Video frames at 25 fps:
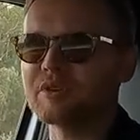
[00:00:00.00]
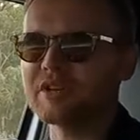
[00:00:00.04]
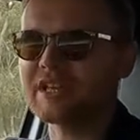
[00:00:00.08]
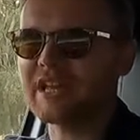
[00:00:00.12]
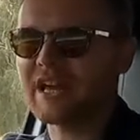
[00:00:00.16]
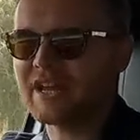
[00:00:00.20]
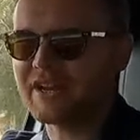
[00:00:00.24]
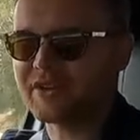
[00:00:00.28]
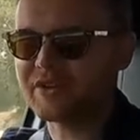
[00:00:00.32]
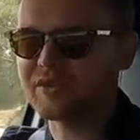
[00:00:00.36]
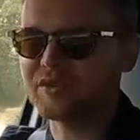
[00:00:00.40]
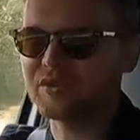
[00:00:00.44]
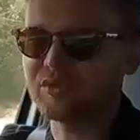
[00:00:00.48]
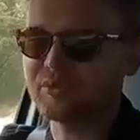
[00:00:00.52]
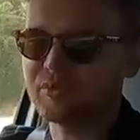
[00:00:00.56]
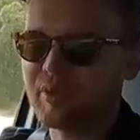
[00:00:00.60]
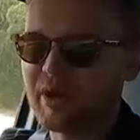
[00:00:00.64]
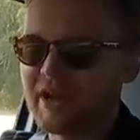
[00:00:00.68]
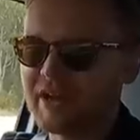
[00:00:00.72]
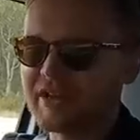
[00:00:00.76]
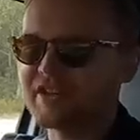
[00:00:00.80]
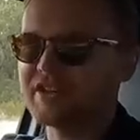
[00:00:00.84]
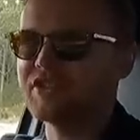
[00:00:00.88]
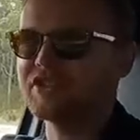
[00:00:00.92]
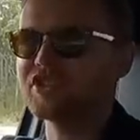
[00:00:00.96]
mechanical
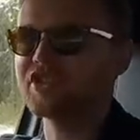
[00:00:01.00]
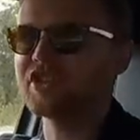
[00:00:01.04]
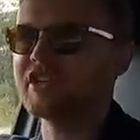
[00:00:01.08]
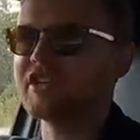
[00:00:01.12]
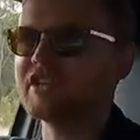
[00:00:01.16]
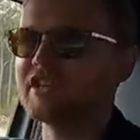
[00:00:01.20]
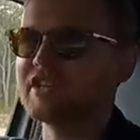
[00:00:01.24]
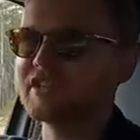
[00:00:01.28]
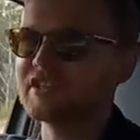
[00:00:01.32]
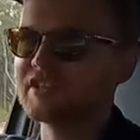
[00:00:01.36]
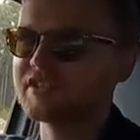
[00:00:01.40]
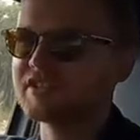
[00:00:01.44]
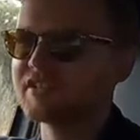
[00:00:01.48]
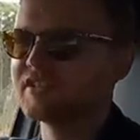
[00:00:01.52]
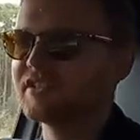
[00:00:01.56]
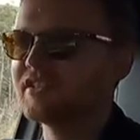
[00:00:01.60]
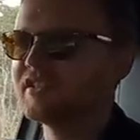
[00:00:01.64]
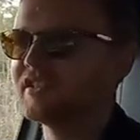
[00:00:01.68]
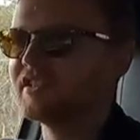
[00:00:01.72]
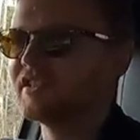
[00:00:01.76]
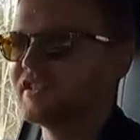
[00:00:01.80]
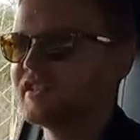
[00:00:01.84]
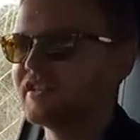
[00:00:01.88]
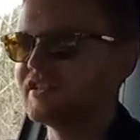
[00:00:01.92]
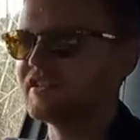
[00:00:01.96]
package here
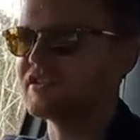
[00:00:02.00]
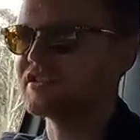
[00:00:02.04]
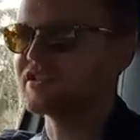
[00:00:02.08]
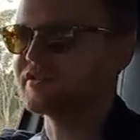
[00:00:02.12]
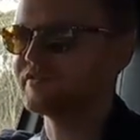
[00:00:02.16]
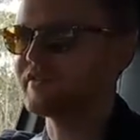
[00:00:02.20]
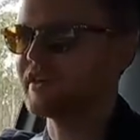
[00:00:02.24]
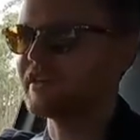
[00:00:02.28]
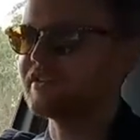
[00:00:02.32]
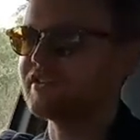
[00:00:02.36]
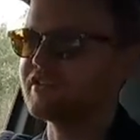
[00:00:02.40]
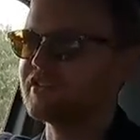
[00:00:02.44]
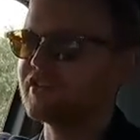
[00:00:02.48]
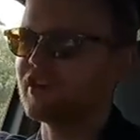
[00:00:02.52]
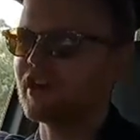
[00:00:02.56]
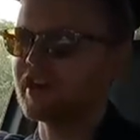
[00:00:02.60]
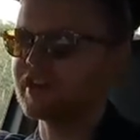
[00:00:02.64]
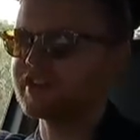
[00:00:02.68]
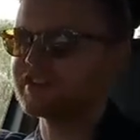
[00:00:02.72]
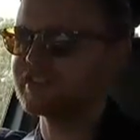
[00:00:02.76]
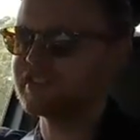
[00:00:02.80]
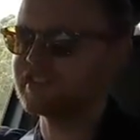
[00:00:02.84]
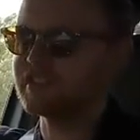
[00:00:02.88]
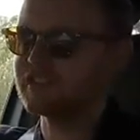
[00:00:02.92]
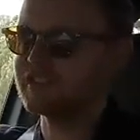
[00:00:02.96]
in the Defender
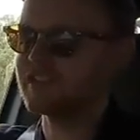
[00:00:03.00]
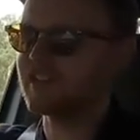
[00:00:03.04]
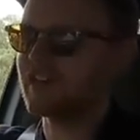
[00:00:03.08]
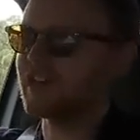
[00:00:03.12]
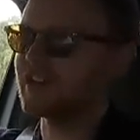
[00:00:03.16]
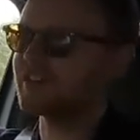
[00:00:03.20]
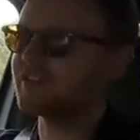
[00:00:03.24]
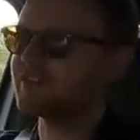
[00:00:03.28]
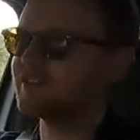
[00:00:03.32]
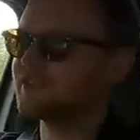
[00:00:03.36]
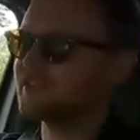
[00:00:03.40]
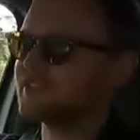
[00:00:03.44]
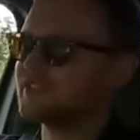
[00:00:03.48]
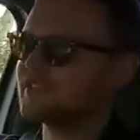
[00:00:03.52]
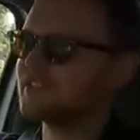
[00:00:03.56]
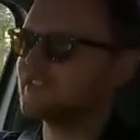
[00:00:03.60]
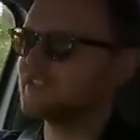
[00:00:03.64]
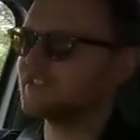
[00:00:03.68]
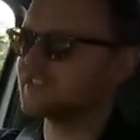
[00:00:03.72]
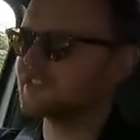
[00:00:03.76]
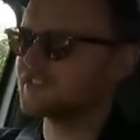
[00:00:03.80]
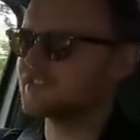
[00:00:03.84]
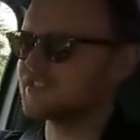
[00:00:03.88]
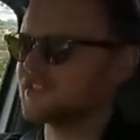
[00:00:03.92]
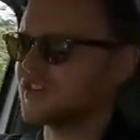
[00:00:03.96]
90 that
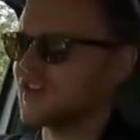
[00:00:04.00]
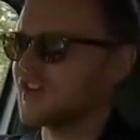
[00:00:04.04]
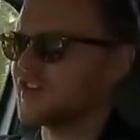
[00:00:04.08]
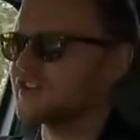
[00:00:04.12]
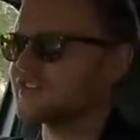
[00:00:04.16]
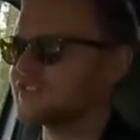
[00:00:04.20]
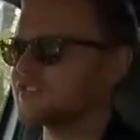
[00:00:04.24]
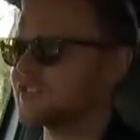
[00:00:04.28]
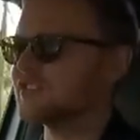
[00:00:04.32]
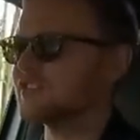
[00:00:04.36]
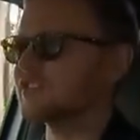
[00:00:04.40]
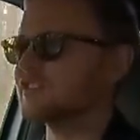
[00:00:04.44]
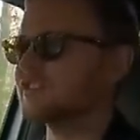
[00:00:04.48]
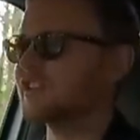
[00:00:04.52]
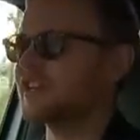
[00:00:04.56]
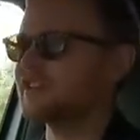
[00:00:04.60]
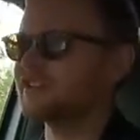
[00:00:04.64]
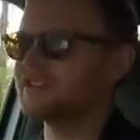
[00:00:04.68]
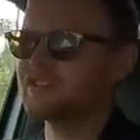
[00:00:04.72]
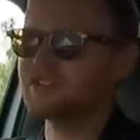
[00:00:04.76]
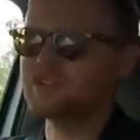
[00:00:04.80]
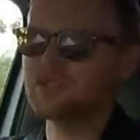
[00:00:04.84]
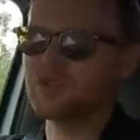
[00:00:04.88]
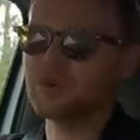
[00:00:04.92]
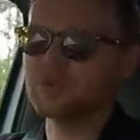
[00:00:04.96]
is designed to
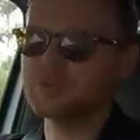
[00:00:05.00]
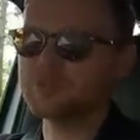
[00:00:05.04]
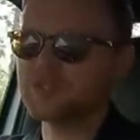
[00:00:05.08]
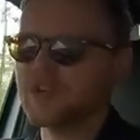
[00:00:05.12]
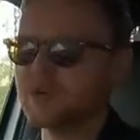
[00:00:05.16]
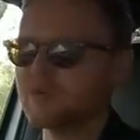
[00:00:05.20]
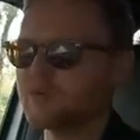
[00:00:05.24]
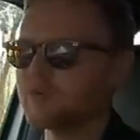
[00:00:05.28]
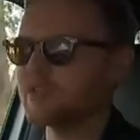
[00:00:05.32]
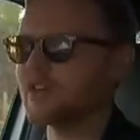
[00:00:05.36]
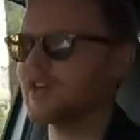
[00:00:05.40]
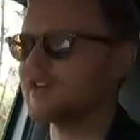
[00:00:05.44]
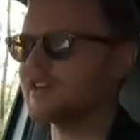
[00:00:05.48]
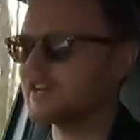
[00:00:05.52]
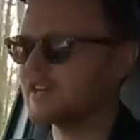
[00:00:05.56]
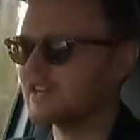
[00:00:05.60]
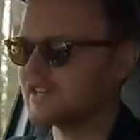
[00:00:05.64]
get the job done without